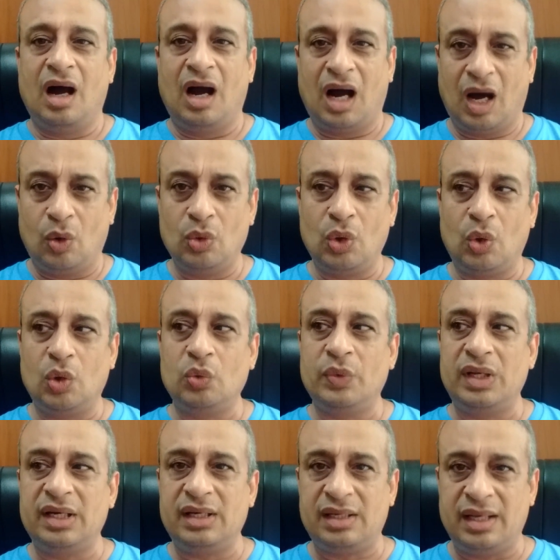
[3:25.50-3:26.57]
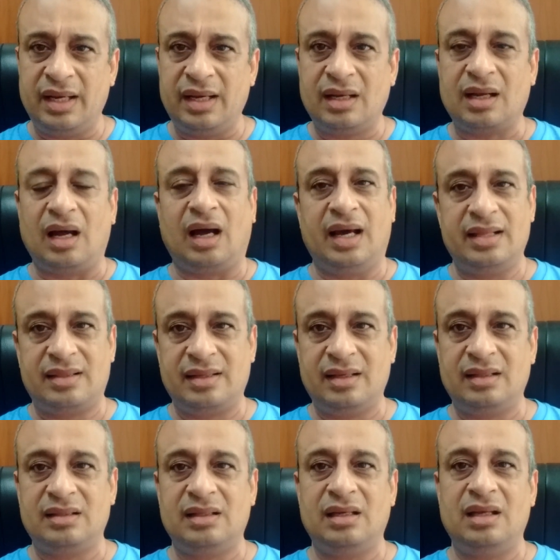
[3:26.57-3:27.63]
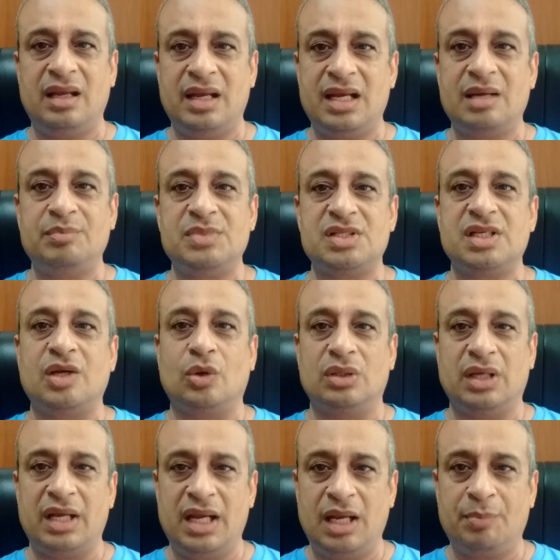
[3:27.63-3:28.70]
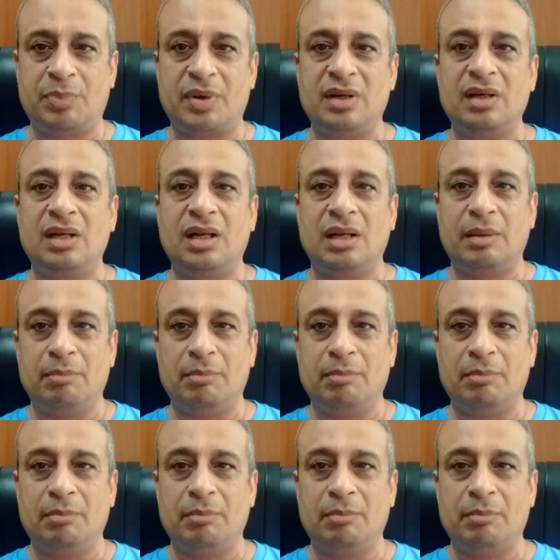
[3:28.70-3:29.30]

How long will it take? I think the AMJ or the April,